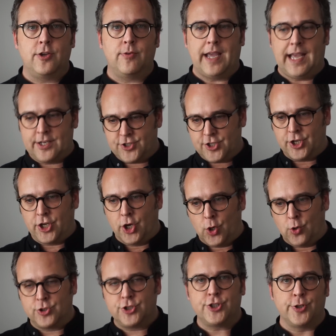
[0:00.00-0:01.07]
You had to
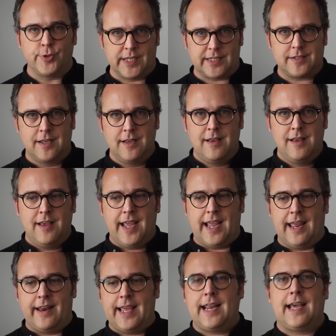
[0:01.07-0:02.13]
go shoot it,
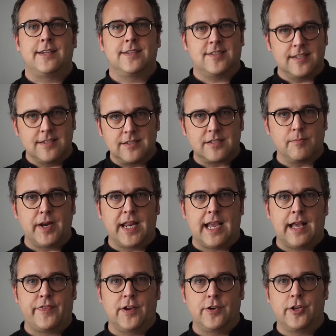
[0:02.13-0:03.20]
and they had to send somebody
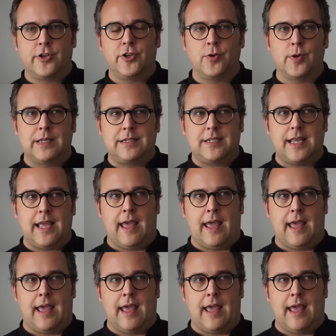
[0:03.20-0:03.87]
out there to do it.